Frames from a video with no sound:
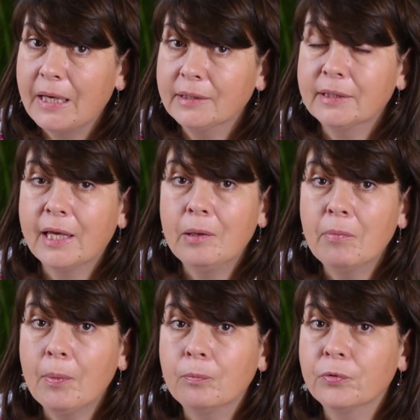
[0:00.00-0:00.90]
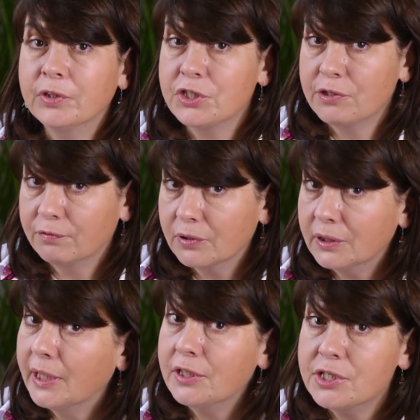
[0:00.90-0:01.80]
and came up with a
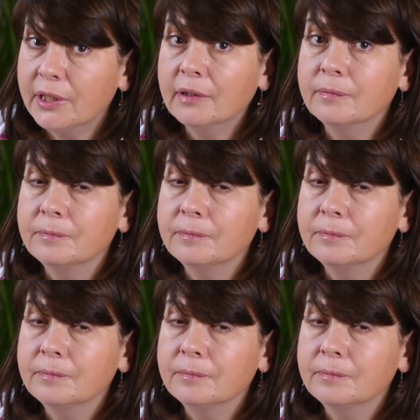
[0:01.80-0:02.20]
different idea?